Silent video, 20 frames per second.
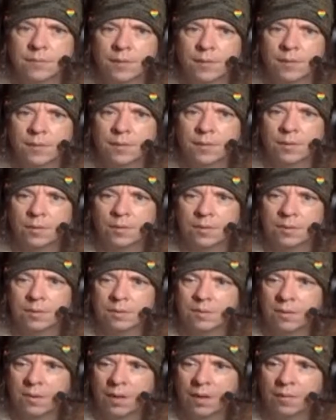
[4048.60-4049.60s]
I mean who
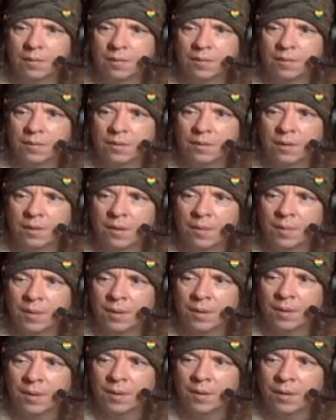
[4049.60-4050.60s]
would I don't I
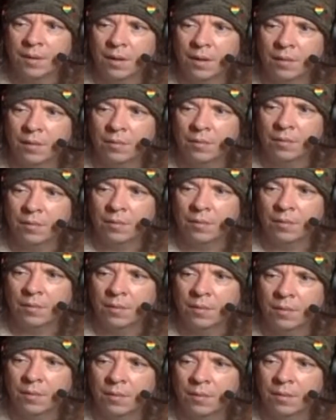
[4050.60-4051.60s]
mean I don't know
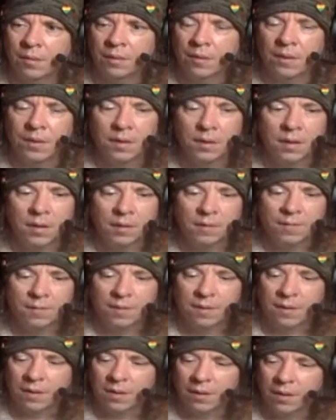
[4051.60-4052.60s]
if
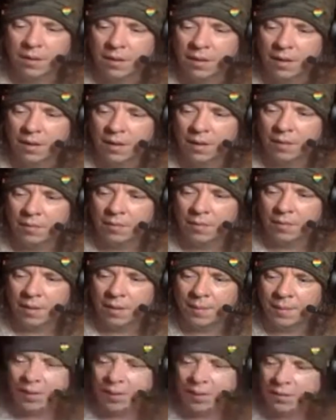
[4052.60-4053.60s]
I don't
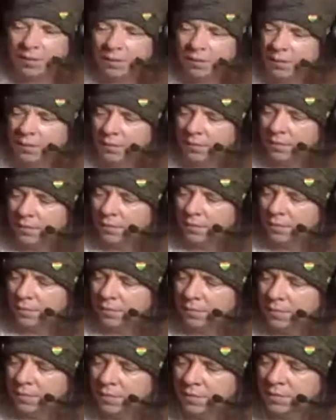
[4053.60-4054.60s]
I mean
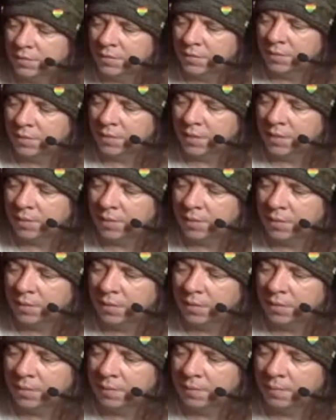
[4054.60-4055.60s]
would someone date
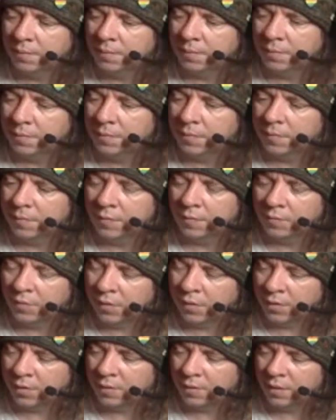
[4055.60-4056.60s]
me?
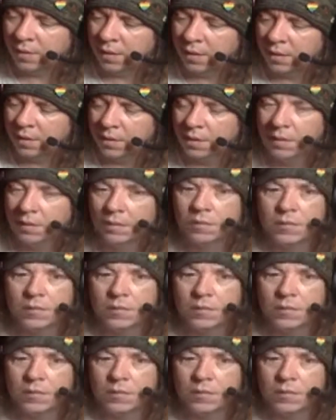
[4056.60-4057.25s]
Would they?